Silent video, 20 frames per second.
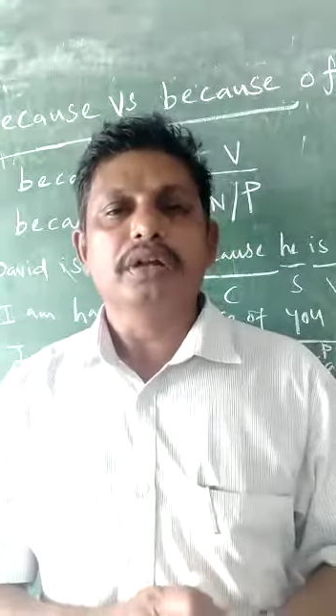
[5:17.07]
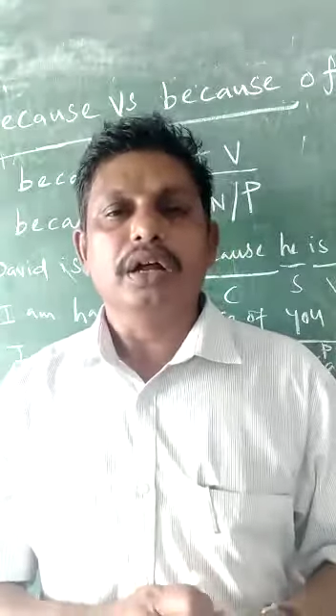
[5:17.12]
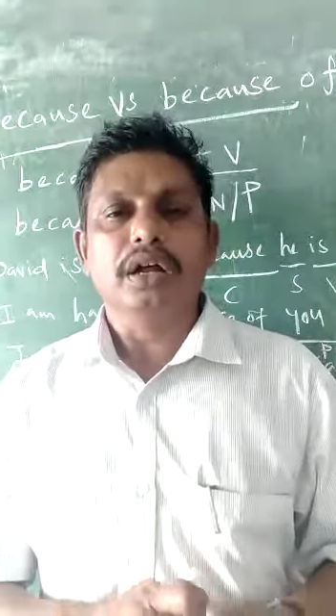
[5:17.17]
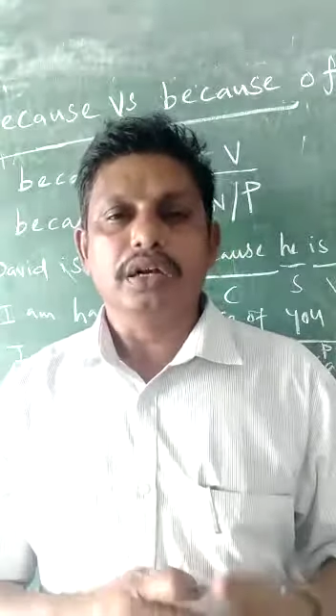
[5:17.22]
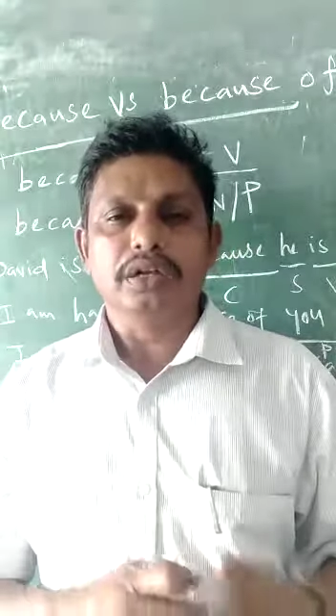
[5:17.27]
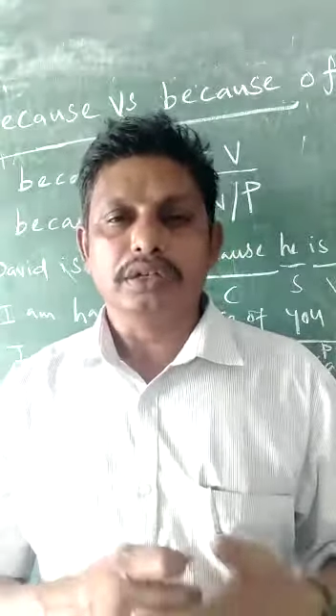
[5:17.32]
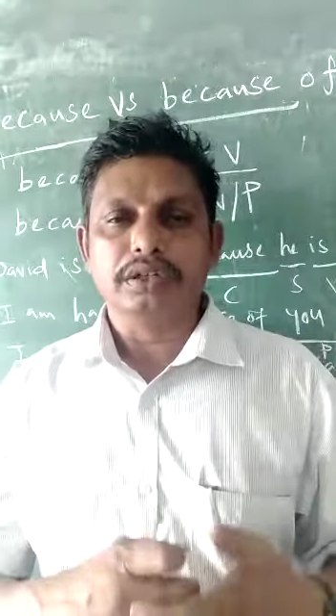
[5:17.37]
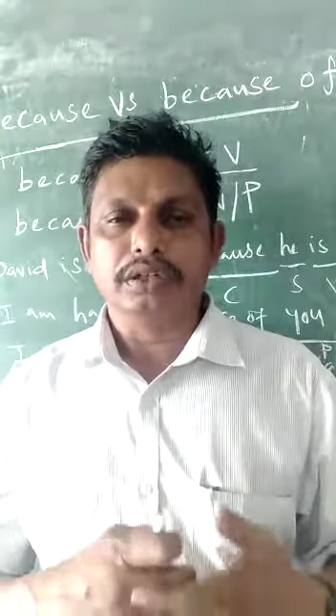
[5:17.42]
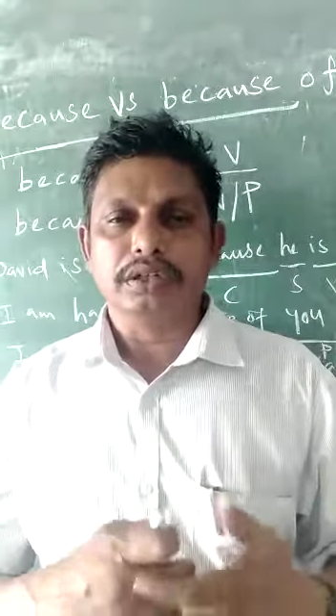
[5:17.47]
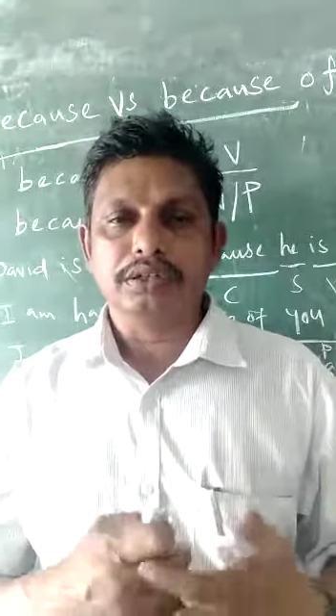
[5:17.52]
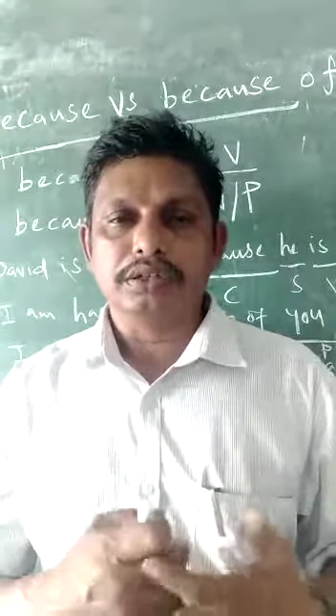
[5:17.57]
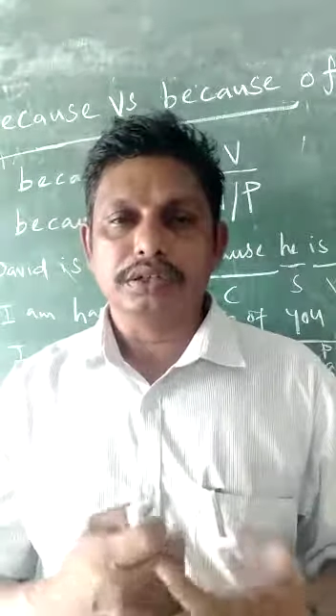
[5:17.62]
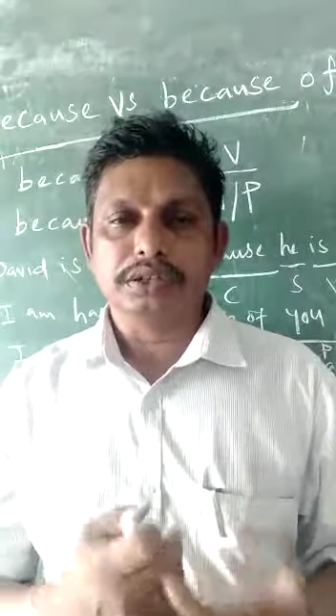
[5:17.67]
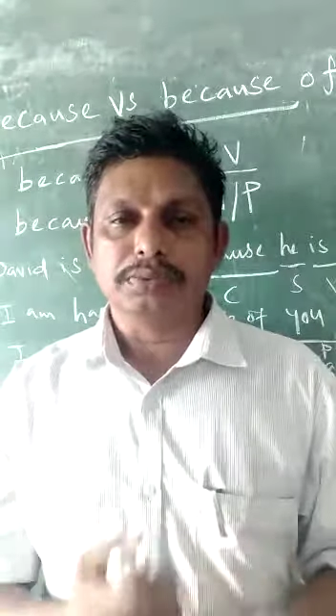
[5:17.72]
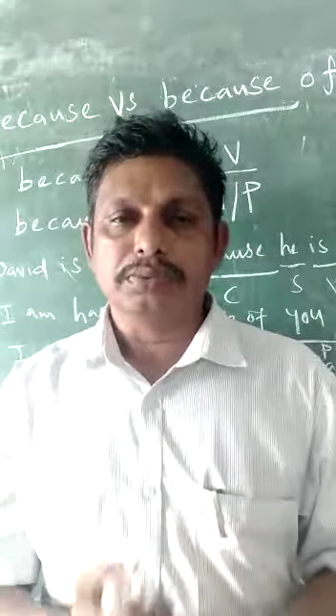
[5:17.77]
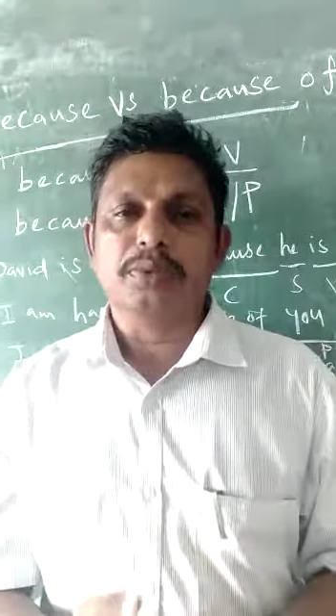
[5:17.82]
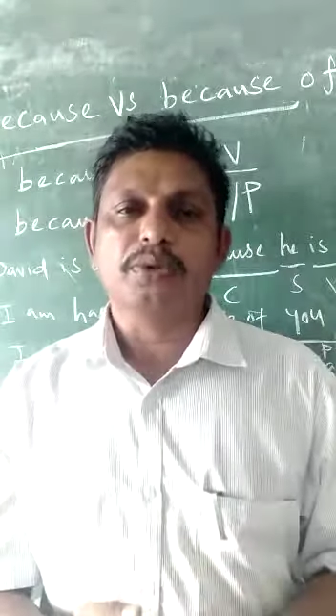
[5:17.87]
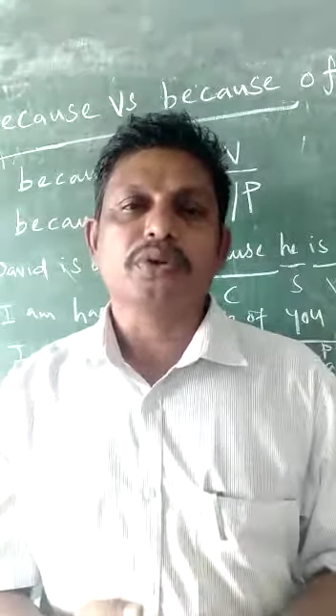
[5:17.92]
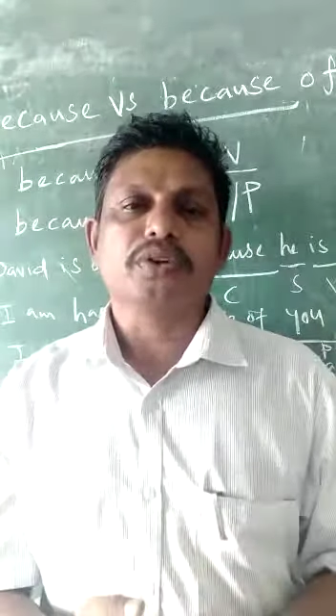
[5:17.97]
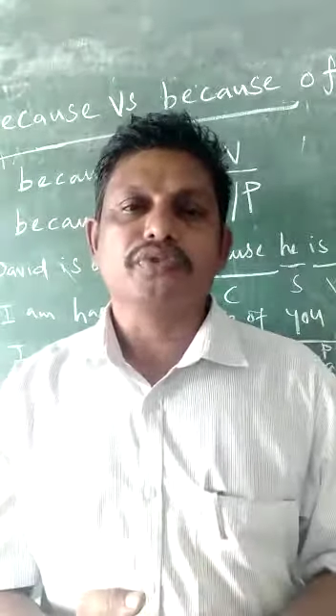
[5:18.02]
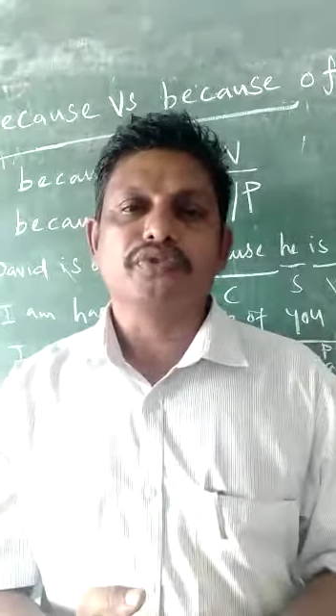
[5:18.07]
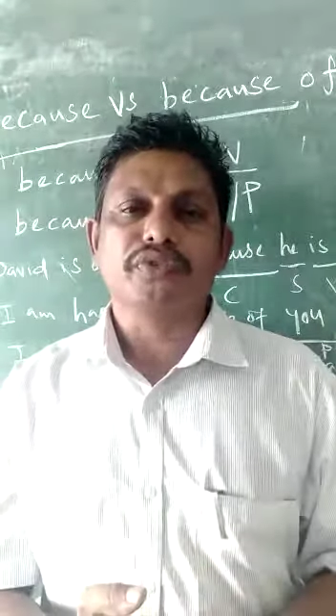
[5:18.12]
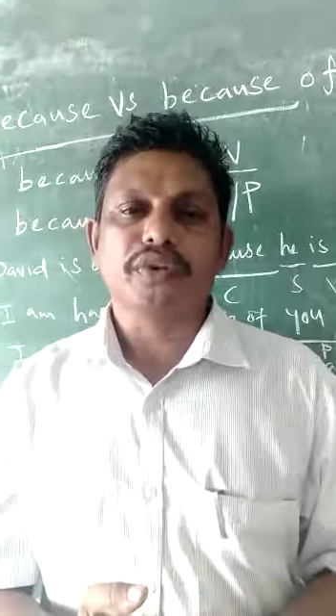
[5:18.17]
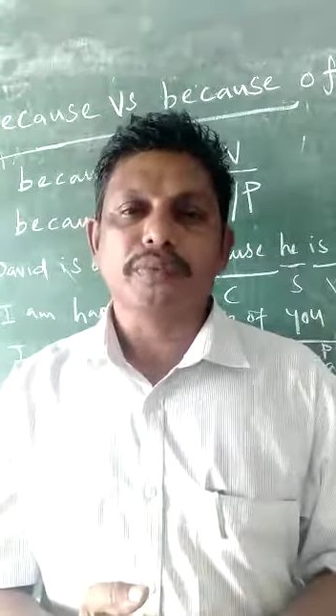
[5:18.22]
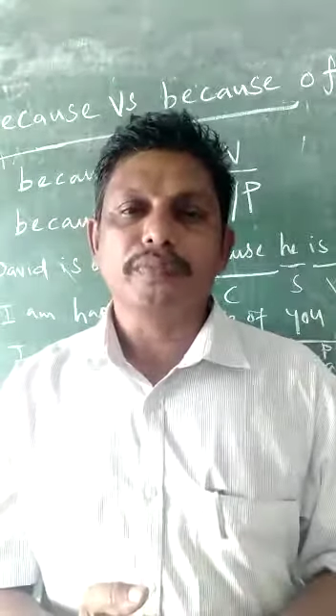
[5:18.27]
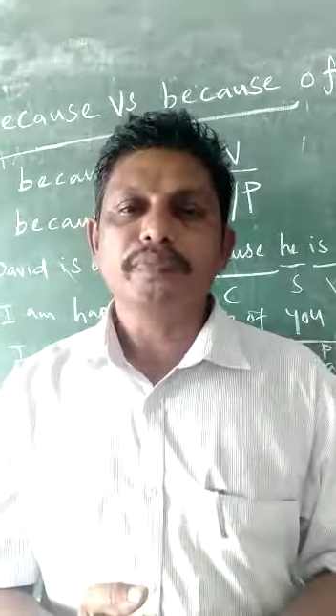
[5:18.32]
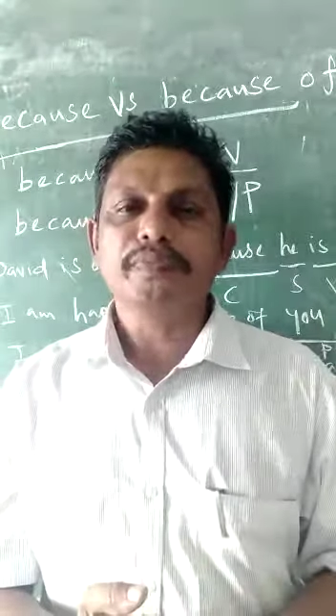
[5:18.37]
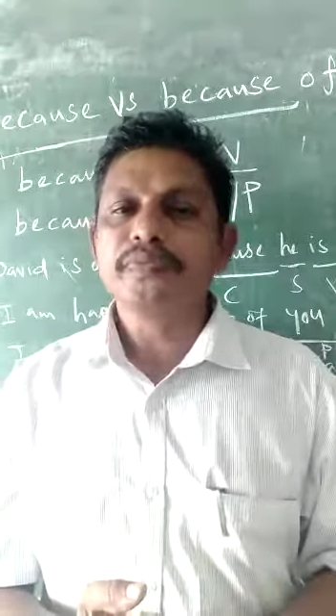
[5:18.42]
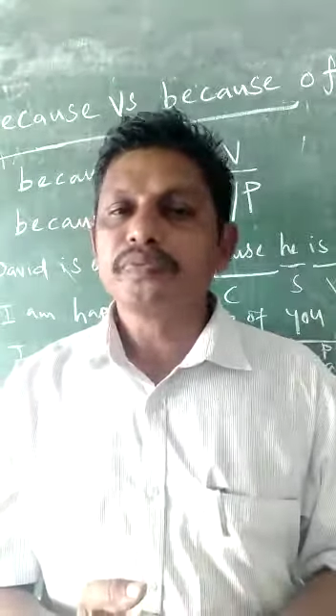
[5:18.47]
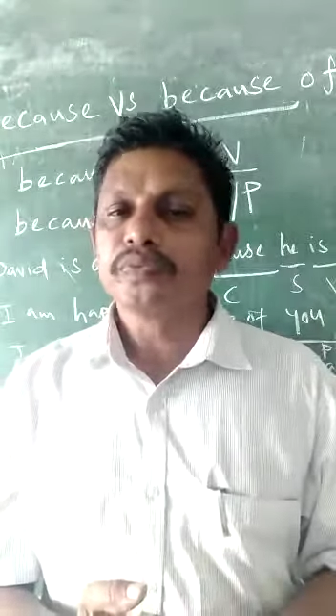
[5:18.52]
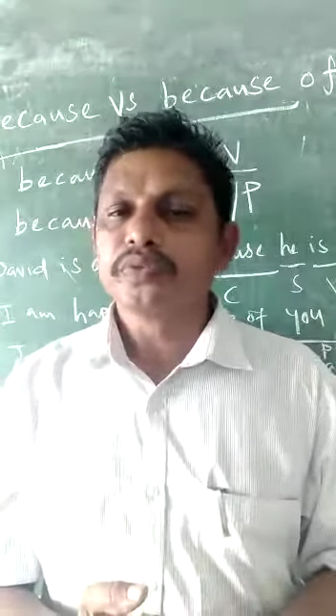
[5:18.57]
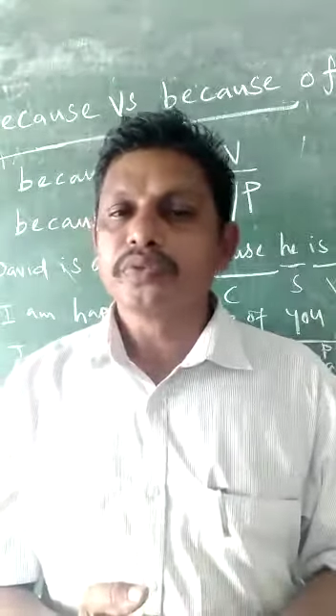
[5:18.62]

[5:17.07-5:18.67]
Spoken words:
and spoken form.